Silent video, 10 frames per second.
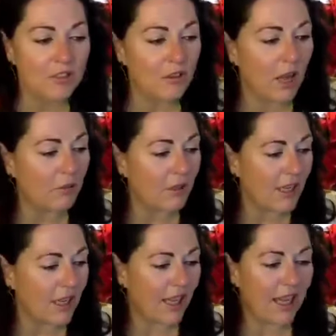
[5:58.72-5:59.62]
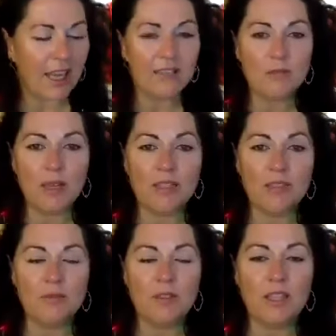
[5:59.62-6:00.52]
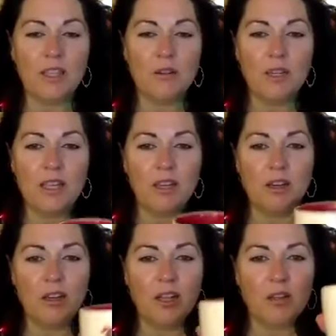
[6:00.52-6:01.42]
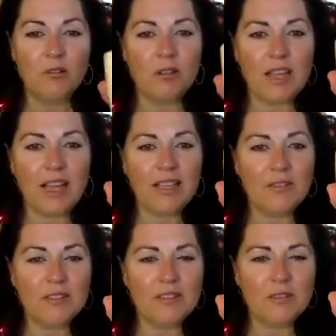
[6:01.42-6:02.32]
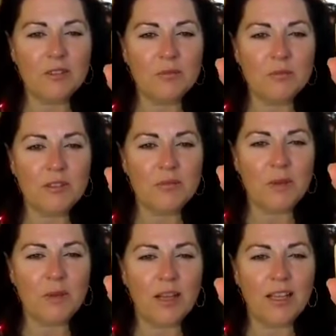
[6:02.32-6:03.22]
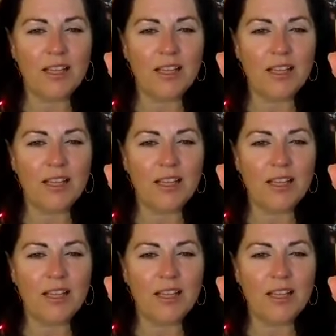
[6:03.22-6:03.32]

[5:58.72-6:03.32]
So I'm going to end my little video here with, I love this Christmas mug.